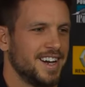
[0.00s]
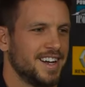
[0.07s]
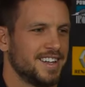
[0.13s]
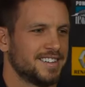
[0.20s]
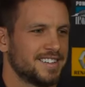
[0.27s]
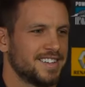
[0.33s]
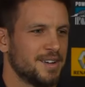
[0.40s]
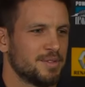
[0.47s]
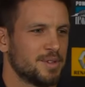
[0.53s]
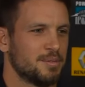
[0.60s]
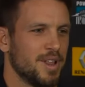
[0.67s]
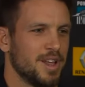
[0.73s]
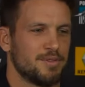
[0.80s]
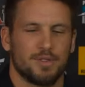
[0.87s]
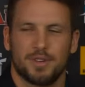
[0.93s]
it's tough to
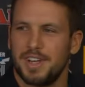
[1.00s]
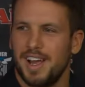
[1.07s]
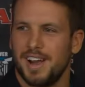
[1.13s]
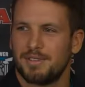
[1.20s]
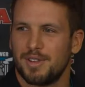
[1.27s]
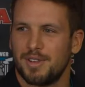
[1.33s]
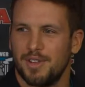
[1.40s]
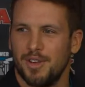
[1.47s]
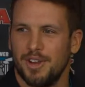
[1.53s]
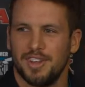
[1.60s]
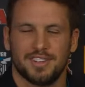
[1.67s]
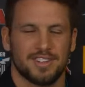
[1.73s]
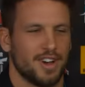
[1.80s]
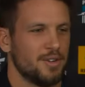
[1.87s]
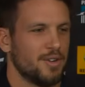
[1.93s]
play footy after 30,
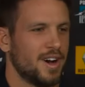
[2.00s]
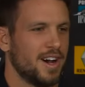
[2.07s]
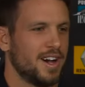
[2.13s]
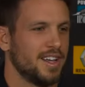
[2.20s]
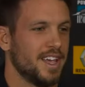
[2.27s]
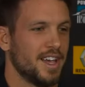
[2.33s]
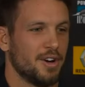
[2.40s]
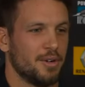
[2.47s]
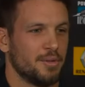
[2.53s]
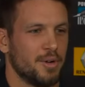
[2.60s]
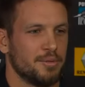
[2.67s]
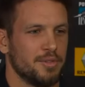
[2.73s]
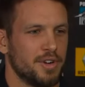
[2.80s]
so I'm